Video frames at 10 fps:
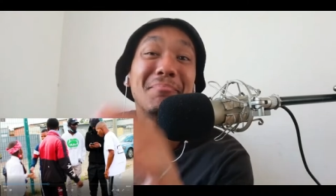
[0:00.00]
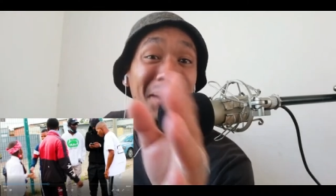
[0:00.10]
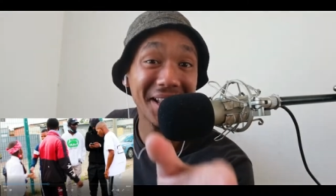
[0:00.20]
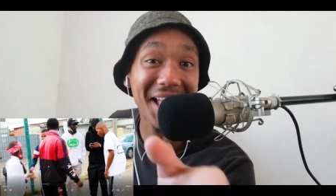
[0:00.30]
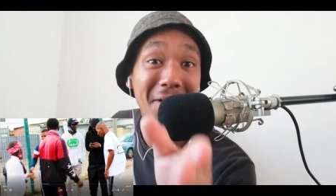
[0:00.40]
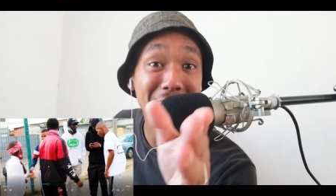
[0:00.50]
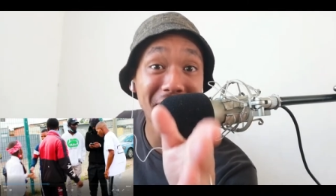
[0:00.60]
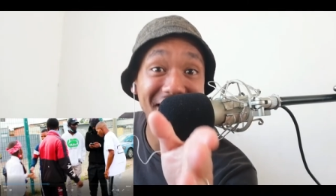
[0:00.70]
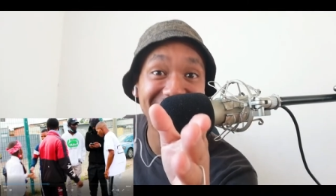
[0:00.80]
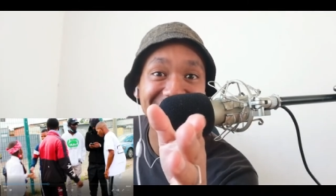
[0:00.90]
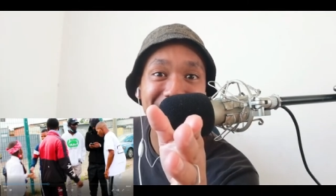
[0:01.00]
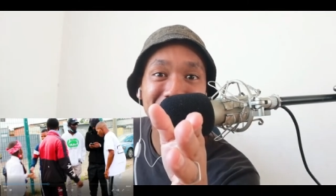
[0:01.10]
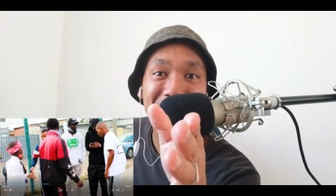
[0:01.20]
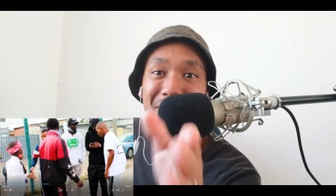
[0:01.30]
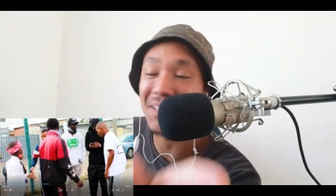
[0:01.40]
But I feel it.
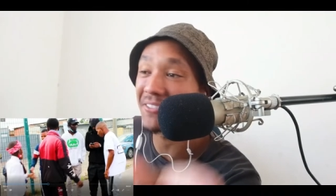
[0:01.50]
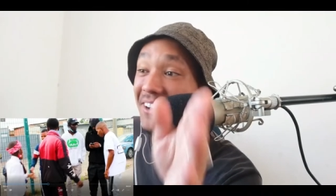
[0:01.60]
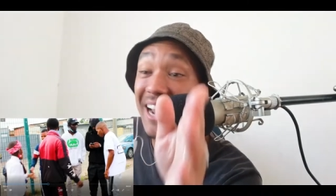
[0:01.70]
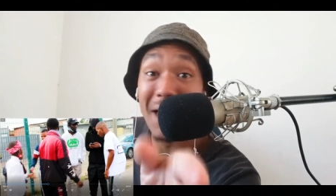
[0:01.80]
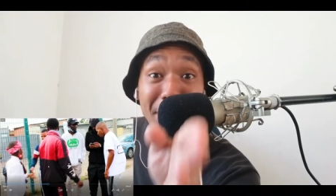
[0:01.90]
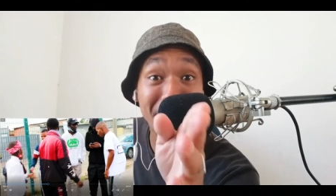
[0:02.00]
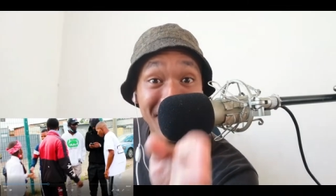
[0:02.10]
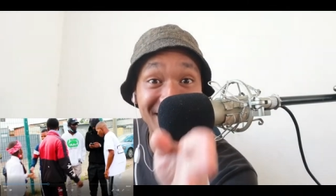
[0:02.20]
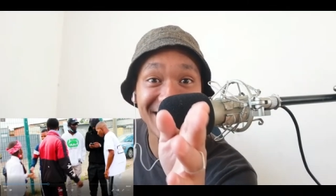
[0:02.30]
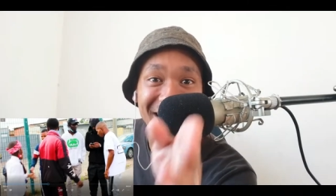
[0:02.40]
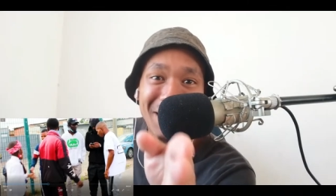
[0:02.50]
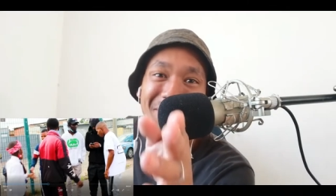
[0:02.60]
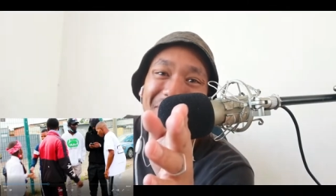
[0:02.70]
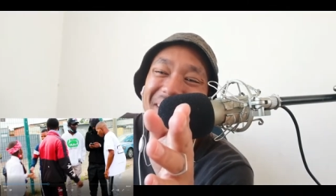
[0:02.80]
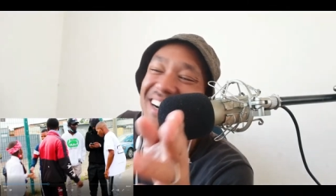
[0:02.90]
Not even gonna lie. I feel the
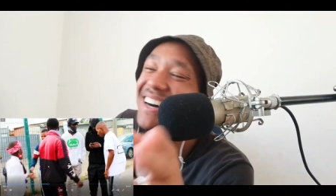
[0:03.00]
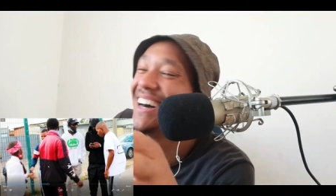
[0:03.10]
number.